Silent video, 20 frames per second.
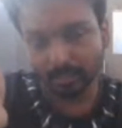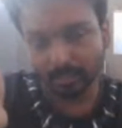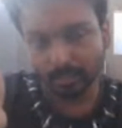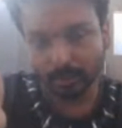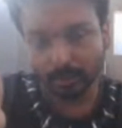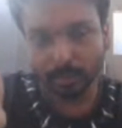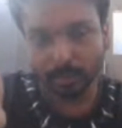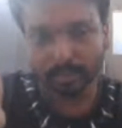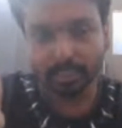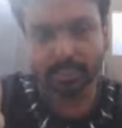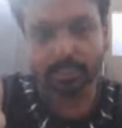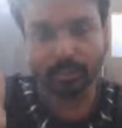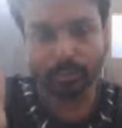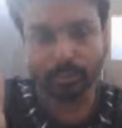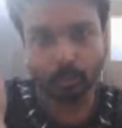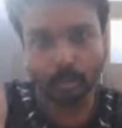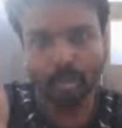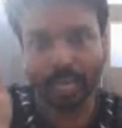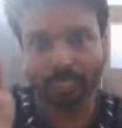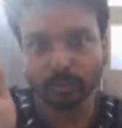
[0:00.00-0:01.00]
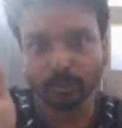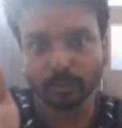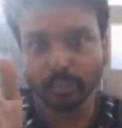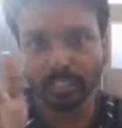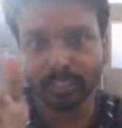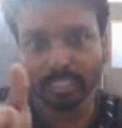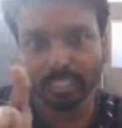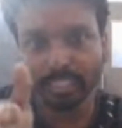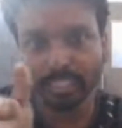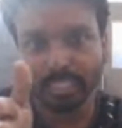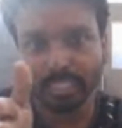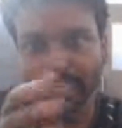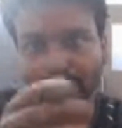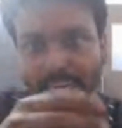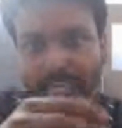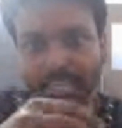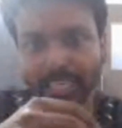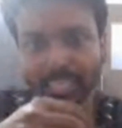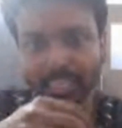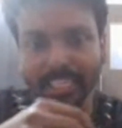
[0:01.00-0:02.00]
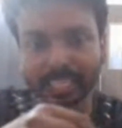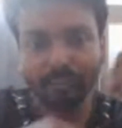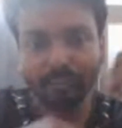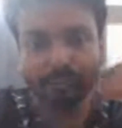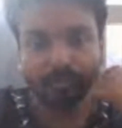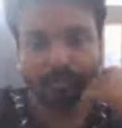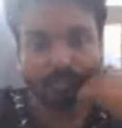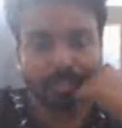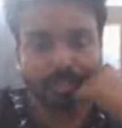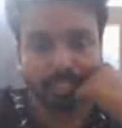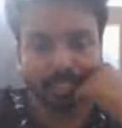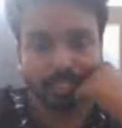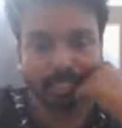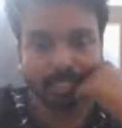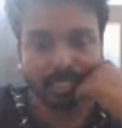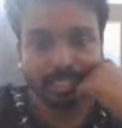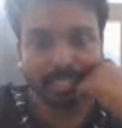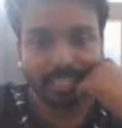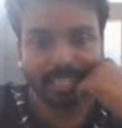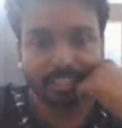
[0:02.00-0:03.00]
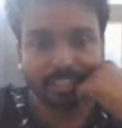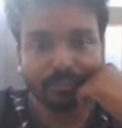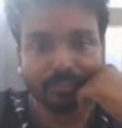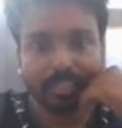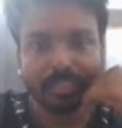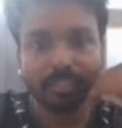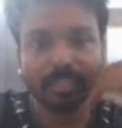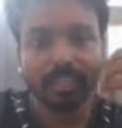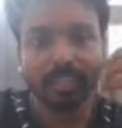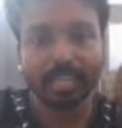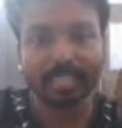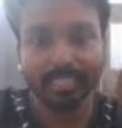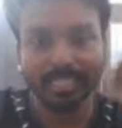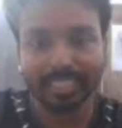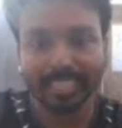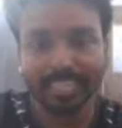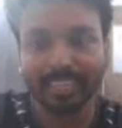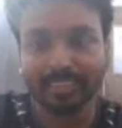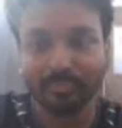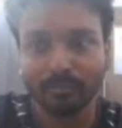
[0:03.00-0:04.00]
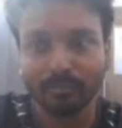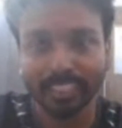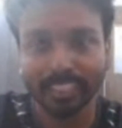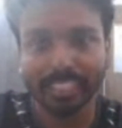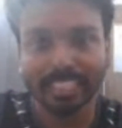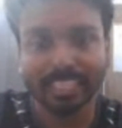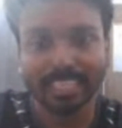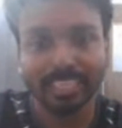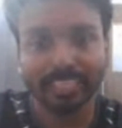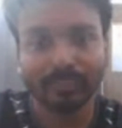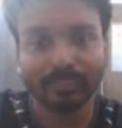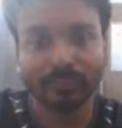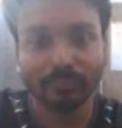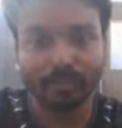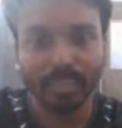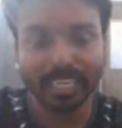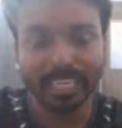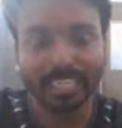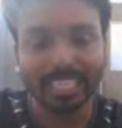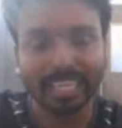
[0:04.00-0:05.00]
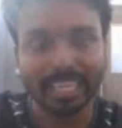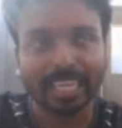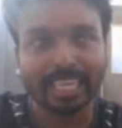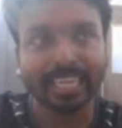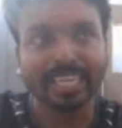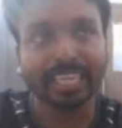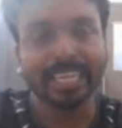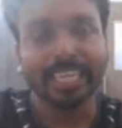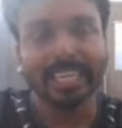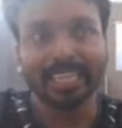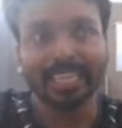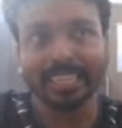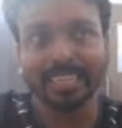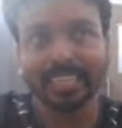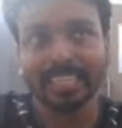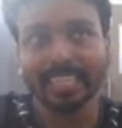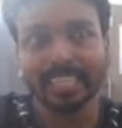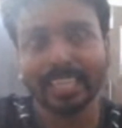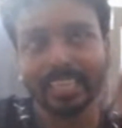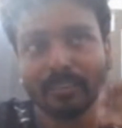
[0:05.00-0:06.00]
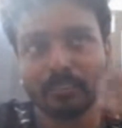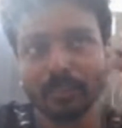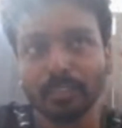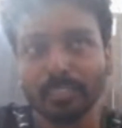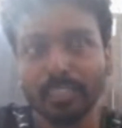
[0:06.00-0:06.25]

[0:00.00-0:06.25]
students could actually sit there, and if anyone other than vegetarian went there, there